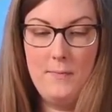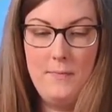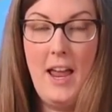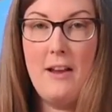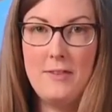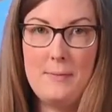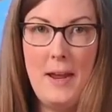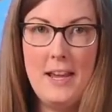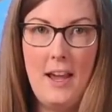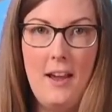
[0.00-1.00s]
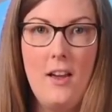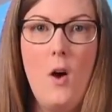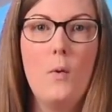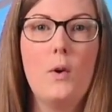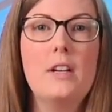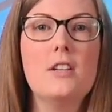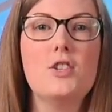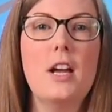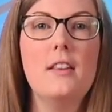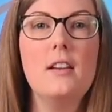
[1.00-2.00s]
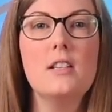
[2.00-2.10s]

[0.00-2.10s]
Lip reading: knife is making, we're going to gently